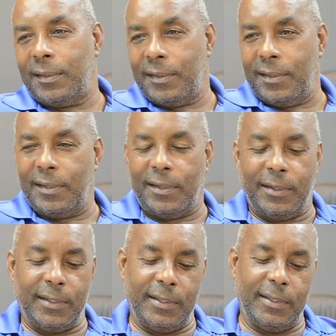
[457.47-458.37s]

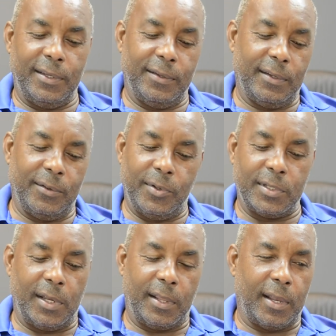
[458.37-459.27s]
It didn't. It
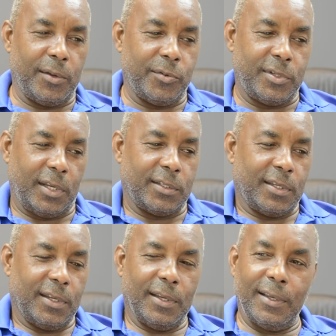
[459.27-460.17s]
wasn't like that. It was
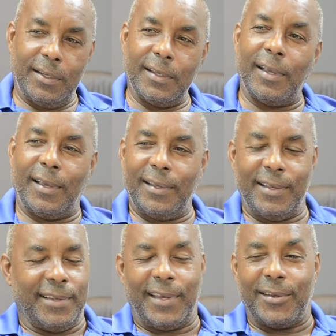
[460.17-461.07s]
just. Century.
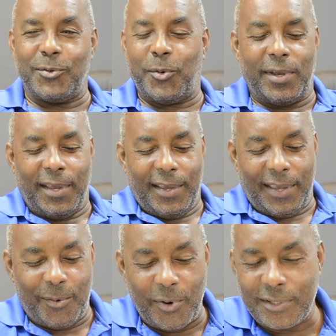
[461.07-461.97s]
Yeah,
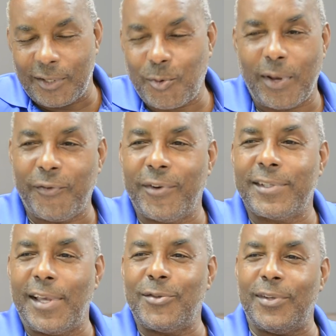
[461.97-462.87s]
it wasn't a 21st
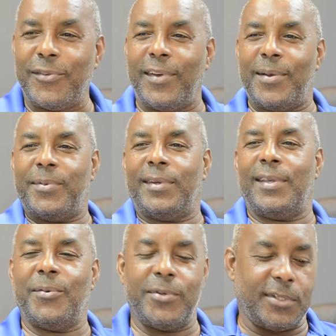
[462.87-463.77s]
century
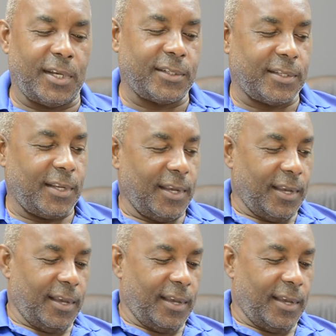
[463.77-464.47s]
development. It was just